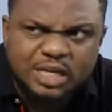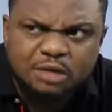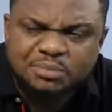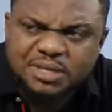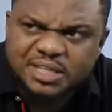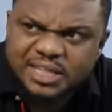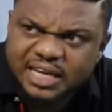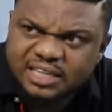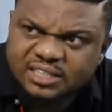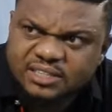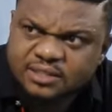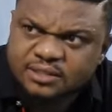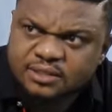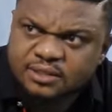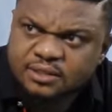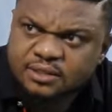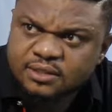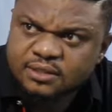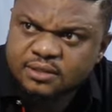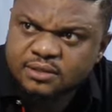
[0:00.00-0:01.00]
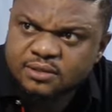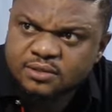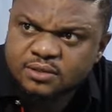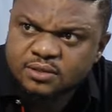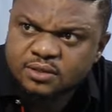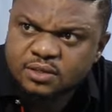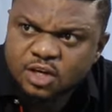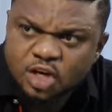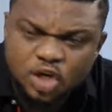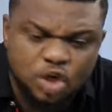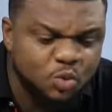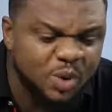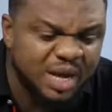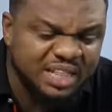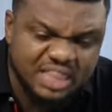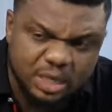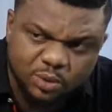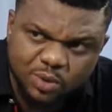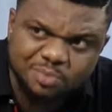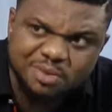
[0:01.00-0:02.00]
Don't tell me that.
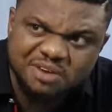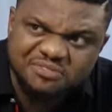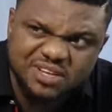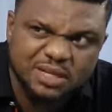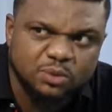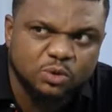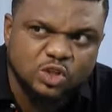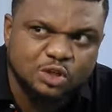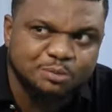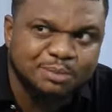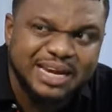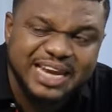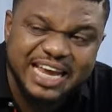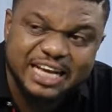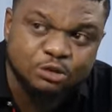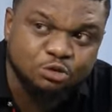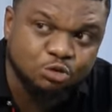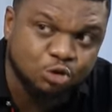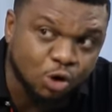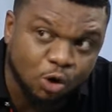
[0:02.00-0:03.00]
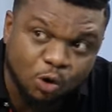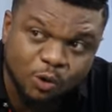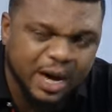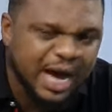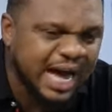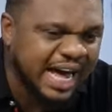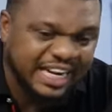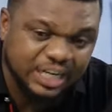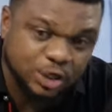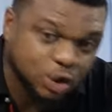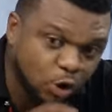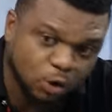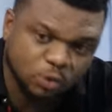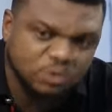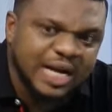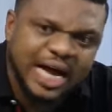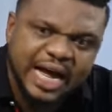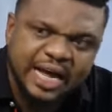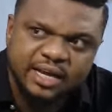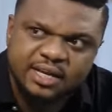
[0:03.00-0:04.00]
You were there when my father was on my neck to call her
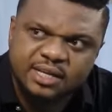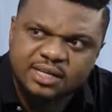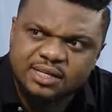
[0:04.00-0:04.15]
and call